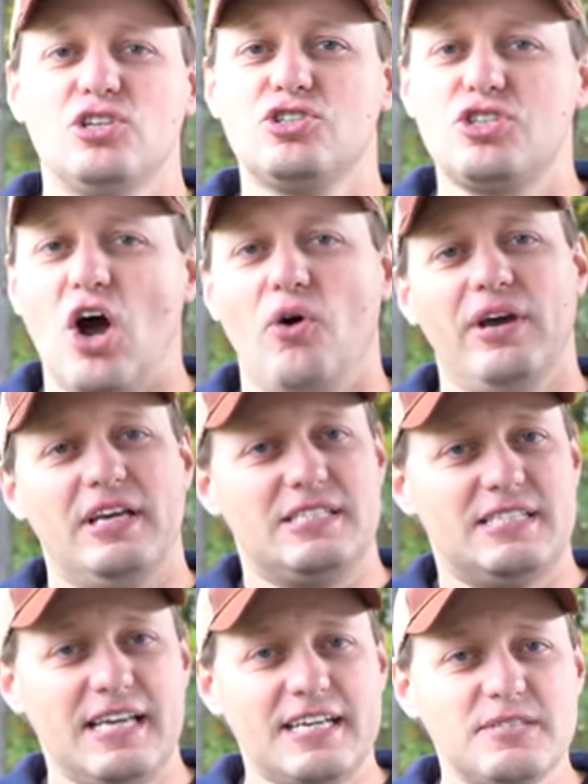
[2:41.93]
So, is
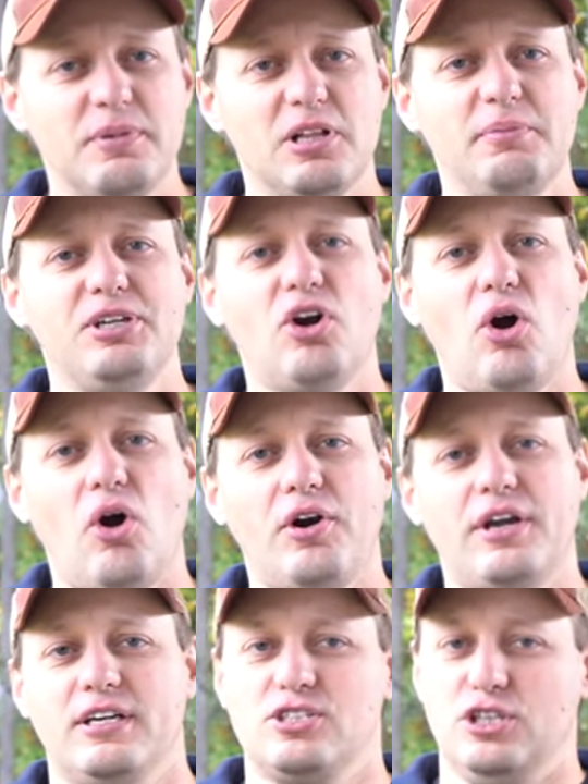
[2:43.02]
6 millimeter
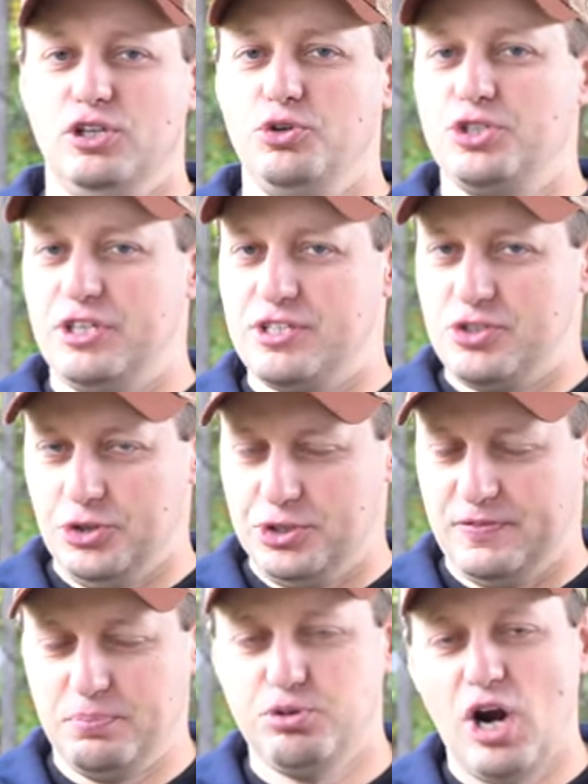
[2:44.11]
arc a solution in search
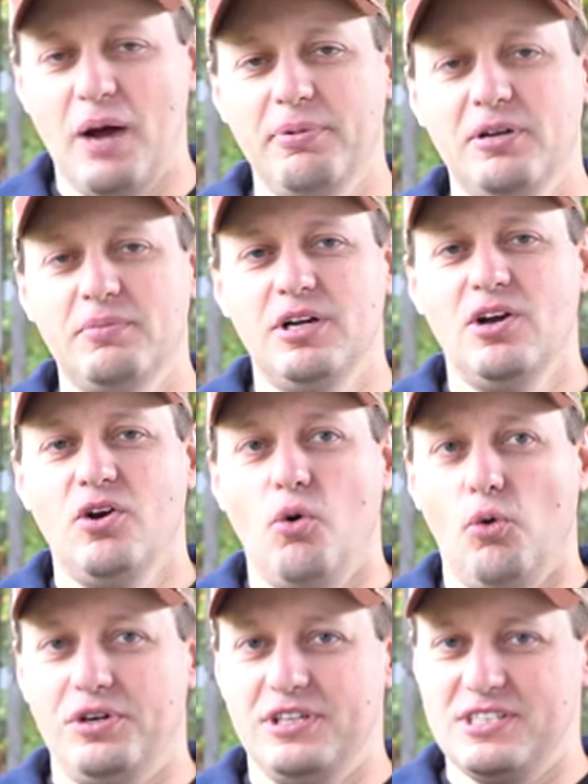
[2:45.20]
of a problem,
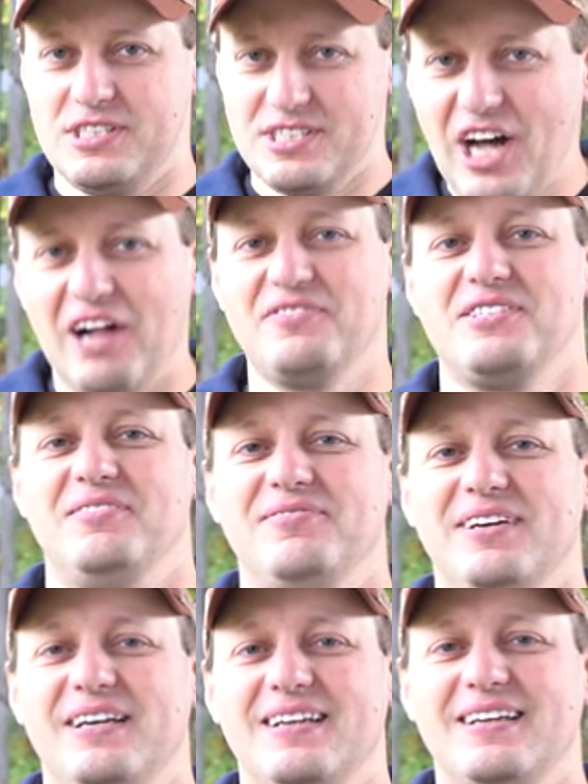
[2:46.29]
or does it solve
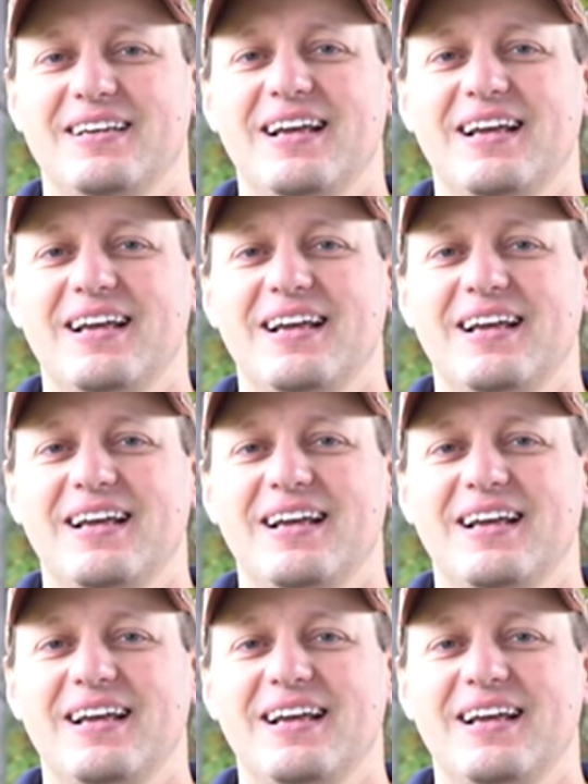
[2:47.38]
something?